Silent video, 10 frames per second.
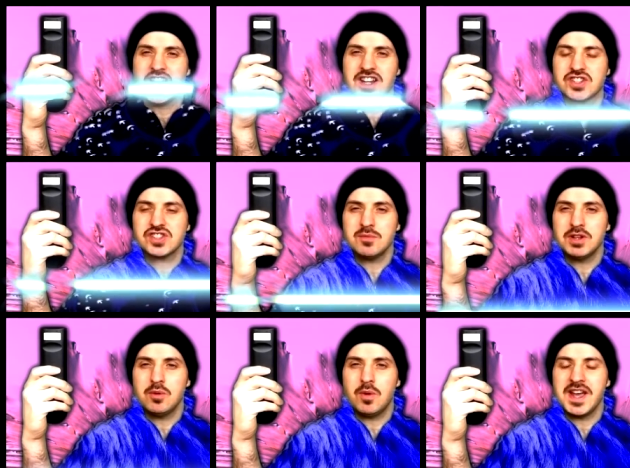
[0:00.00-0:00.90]
In a
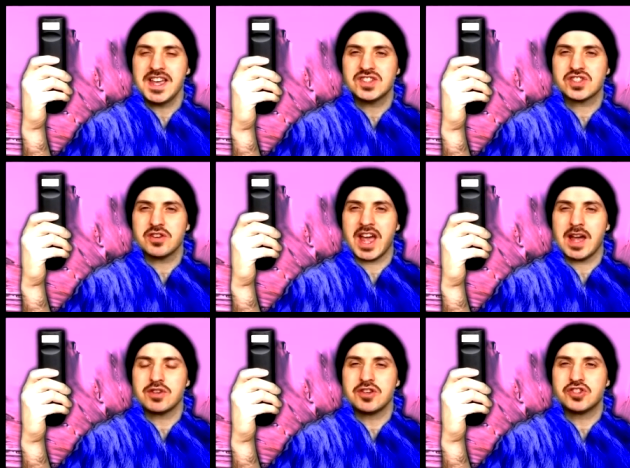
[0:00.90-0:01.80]
similar way to
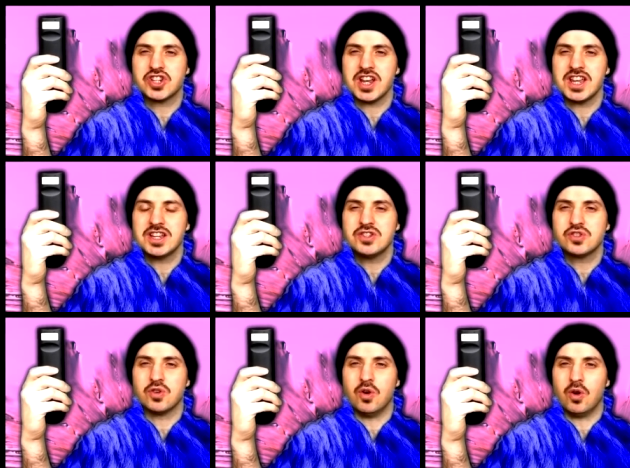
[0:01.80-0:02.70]
how you
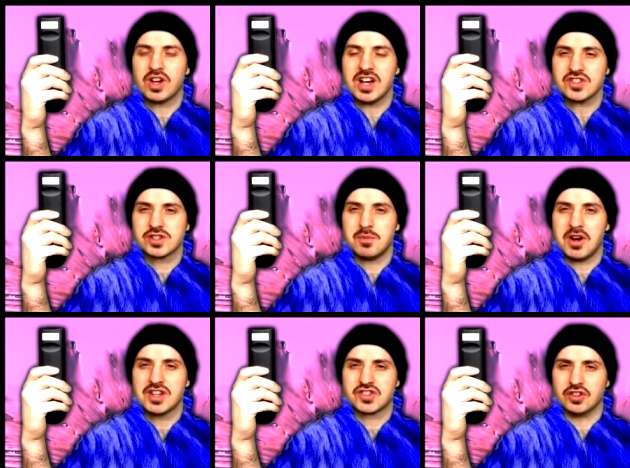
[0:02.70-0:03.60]
change or
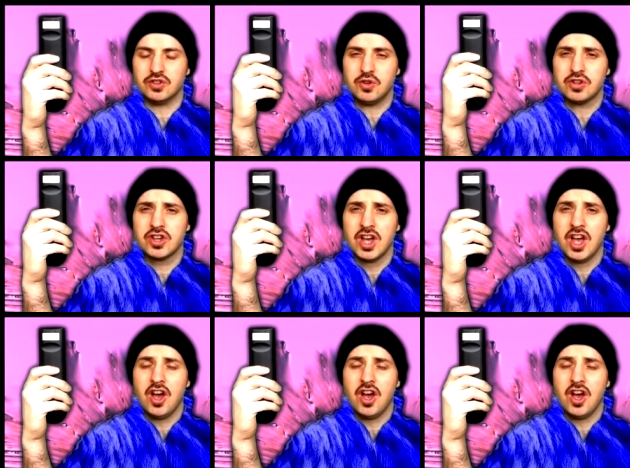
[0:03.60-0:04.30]
customize the look